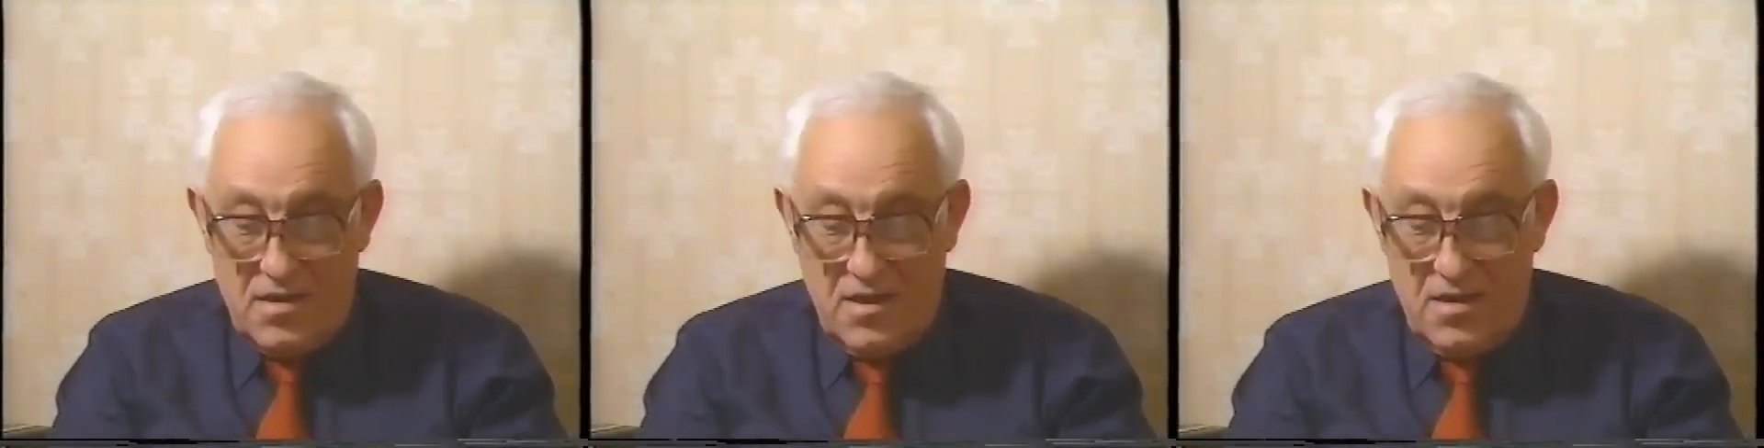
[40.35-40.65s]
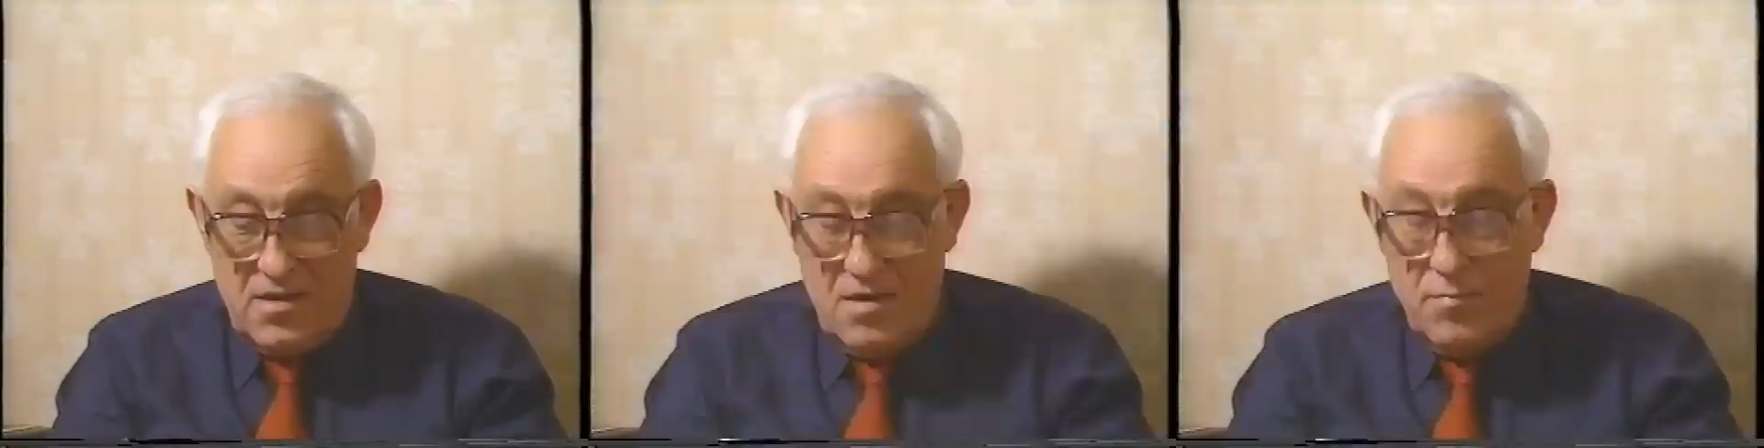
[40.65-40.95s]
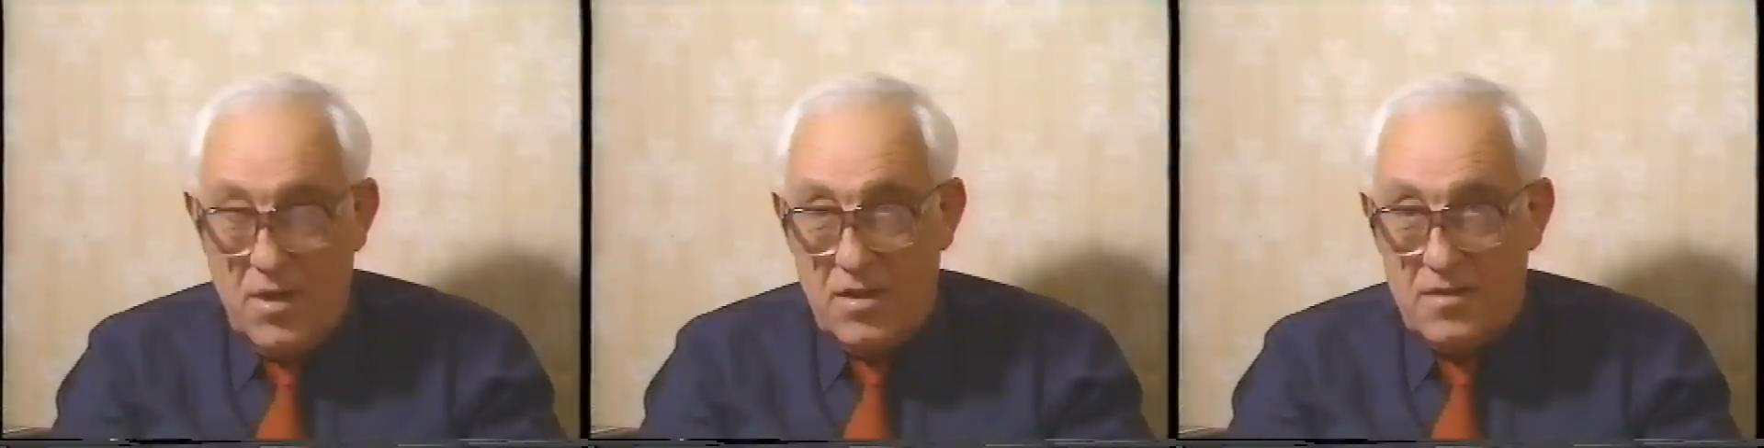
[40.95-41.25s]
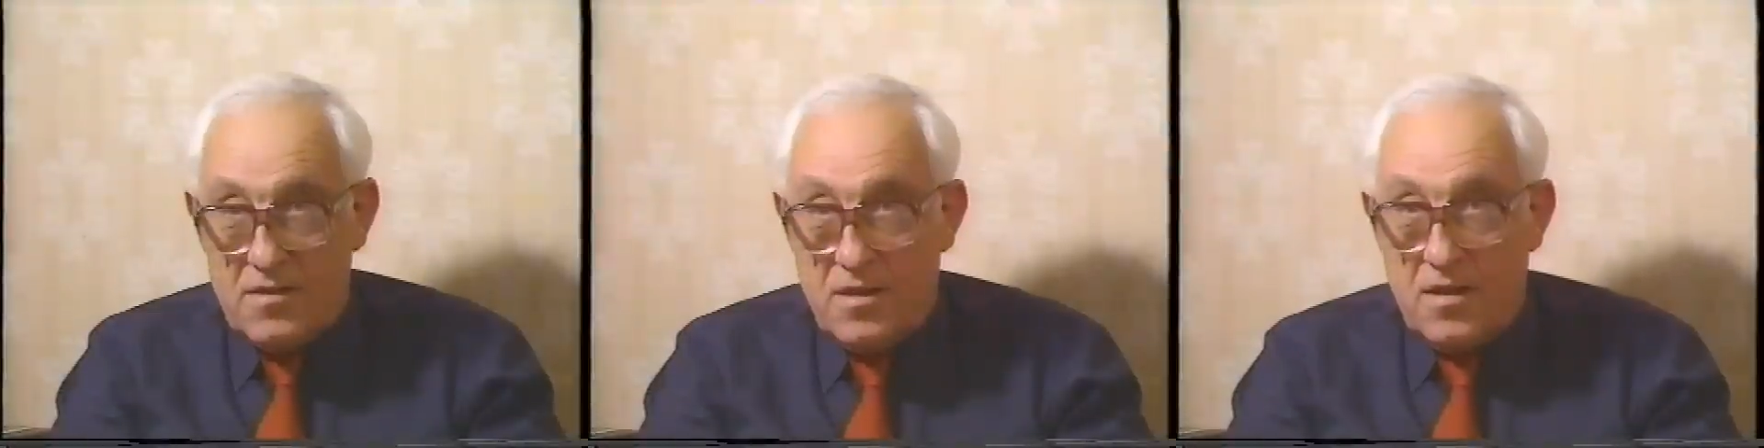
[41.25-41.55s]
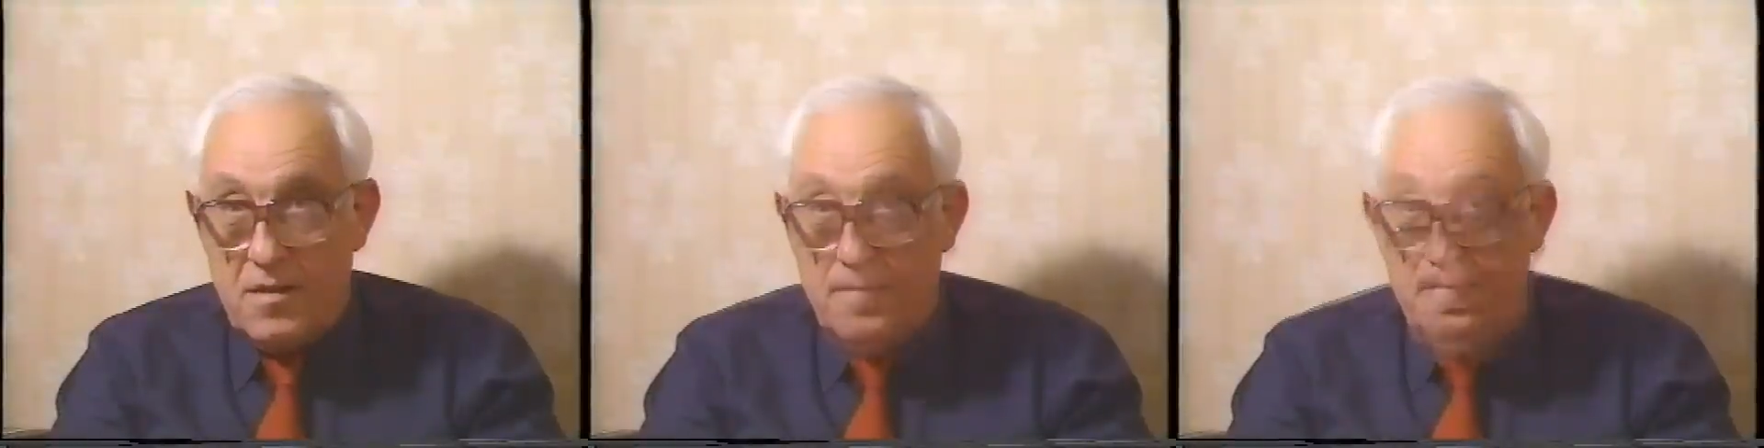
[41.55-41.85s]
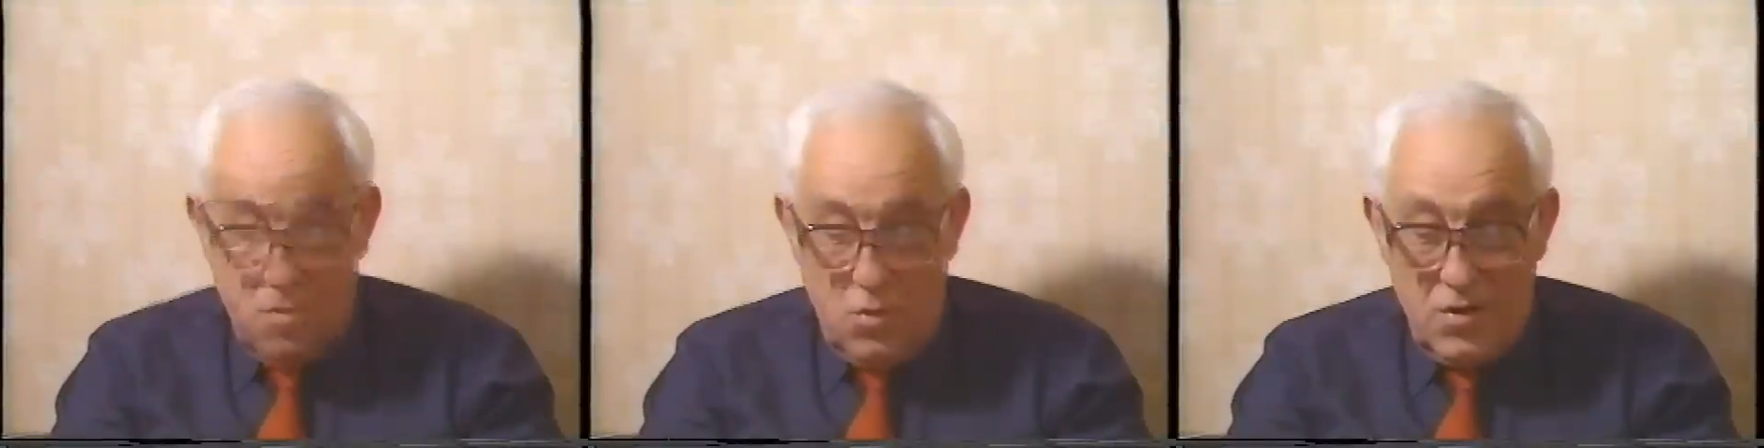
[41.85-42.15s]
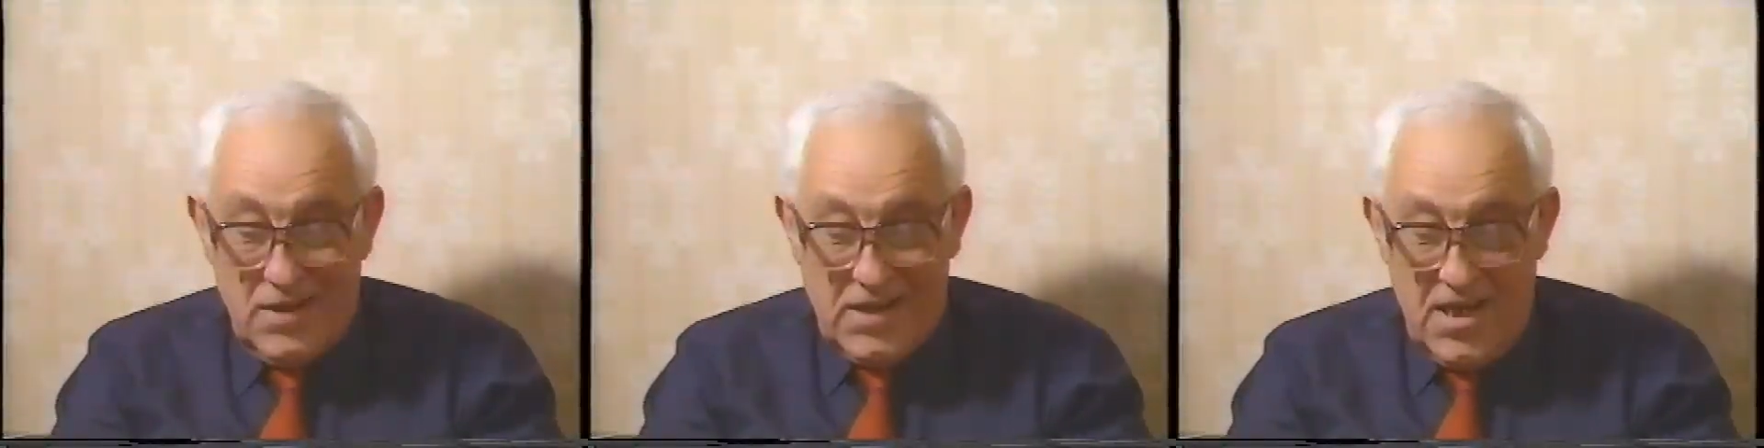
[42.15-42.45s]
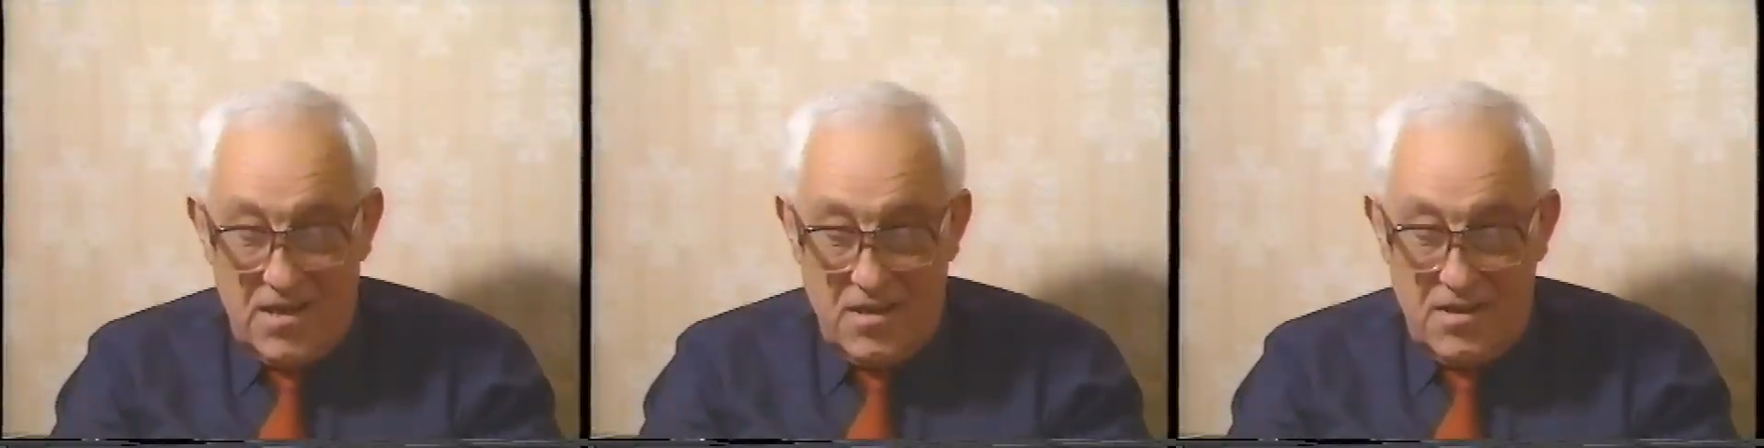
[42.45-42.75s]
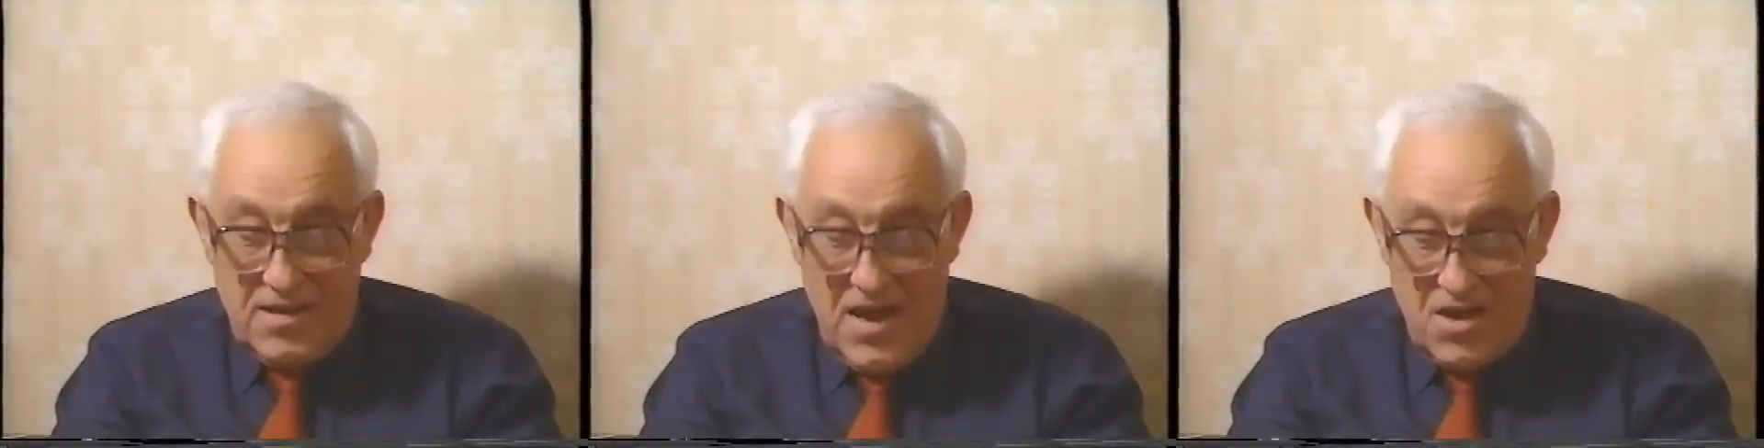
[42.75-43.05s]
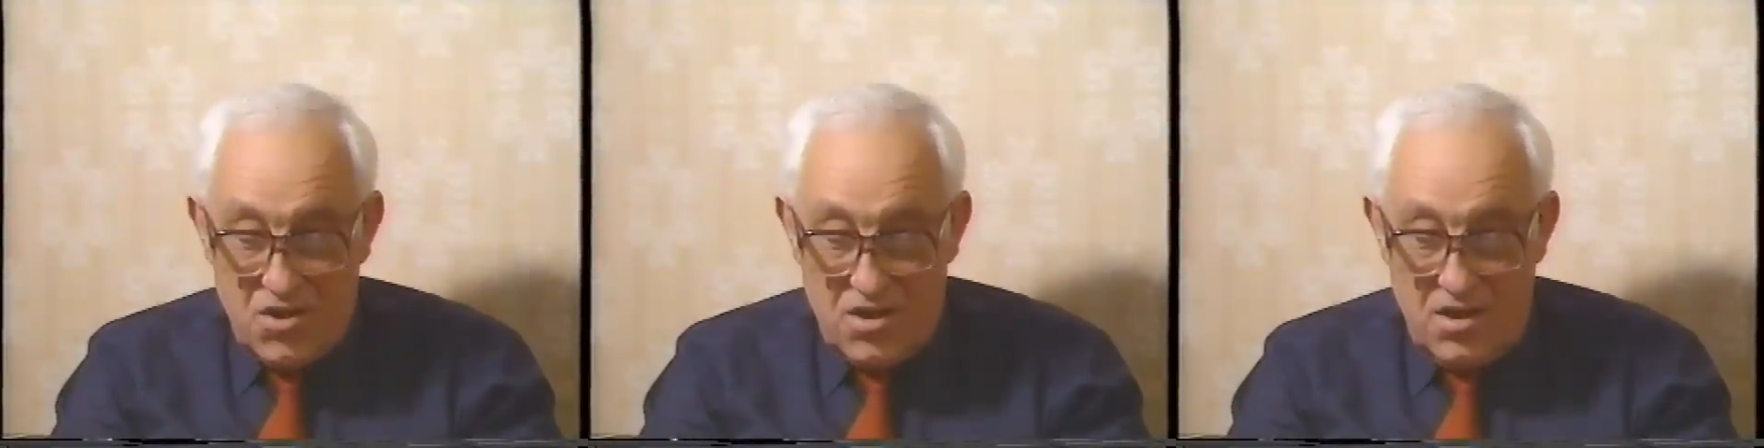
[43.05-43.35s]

was issued by the Tsarist secret police.